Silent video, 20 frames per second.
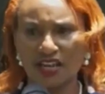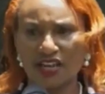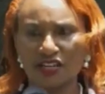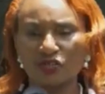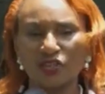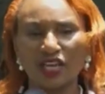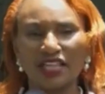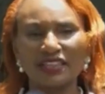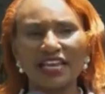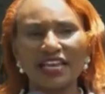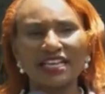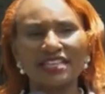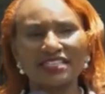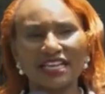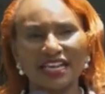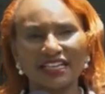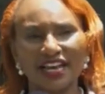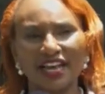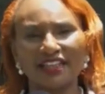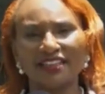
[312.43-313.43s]
So that there is
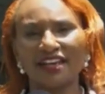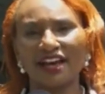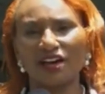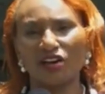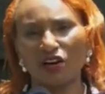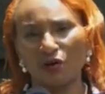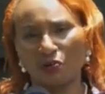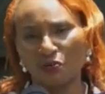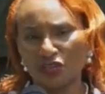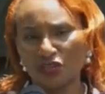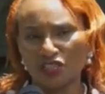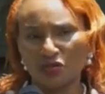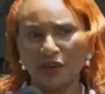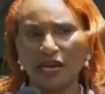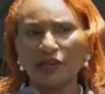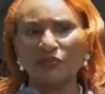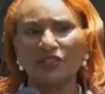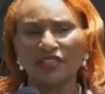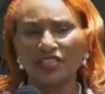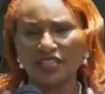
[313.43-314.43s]
another
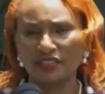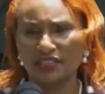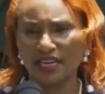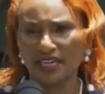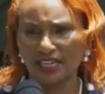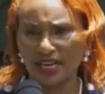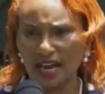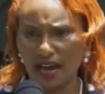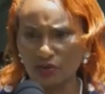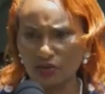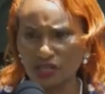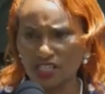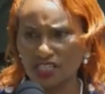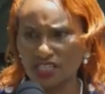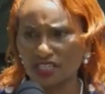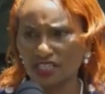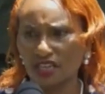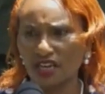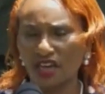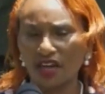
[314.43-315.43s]
ombudsman within the county